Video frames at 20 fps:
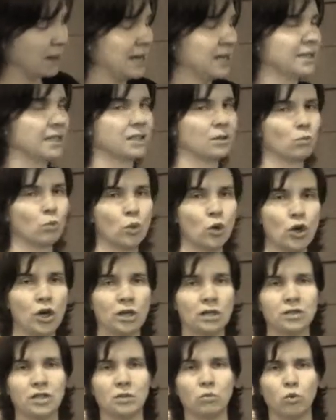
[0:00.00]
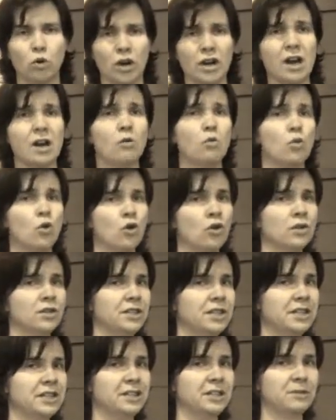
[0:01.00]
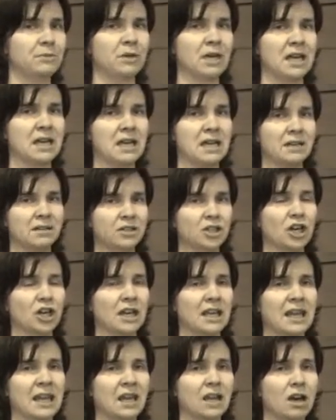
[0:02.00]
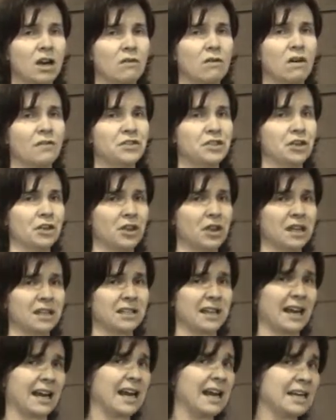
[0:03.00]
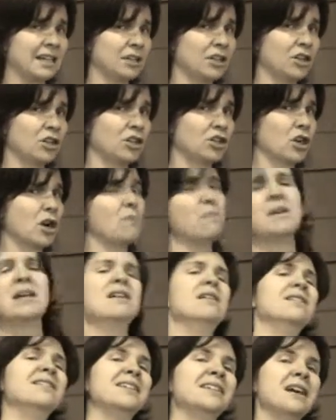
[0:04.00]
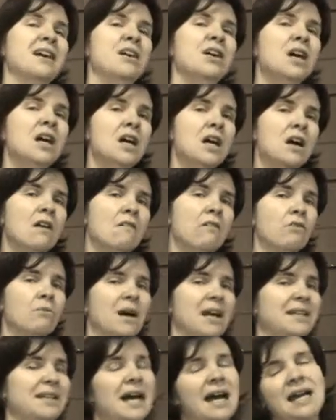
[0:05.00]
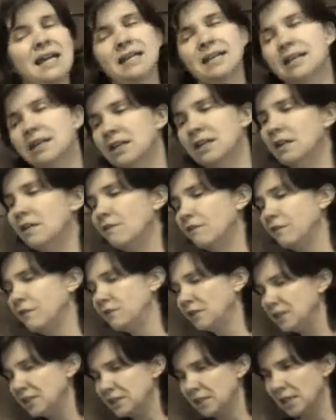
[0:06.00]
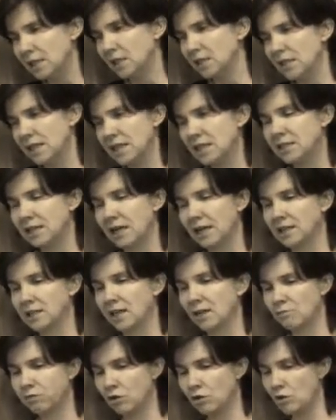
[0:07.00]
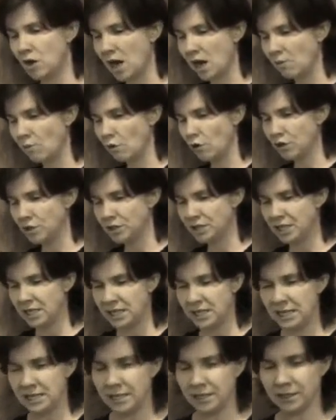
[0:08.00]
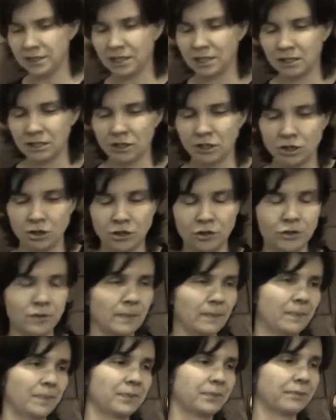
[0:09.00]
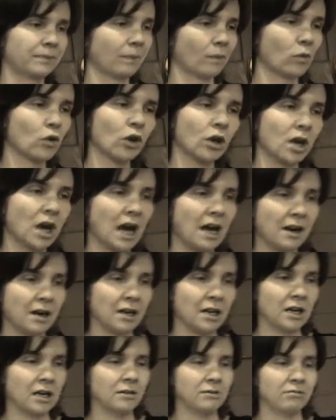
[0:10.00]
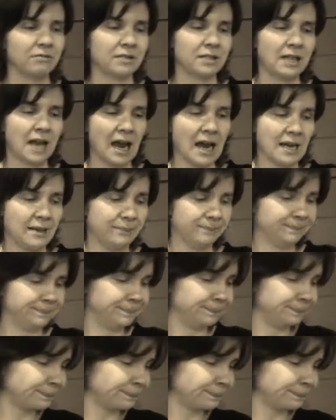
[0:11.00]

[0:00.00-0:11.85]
plan doesn't work to what I want it to be trying to let go of certain things that I can't control be it you know for my day if here's an example I wanted to do I don't know say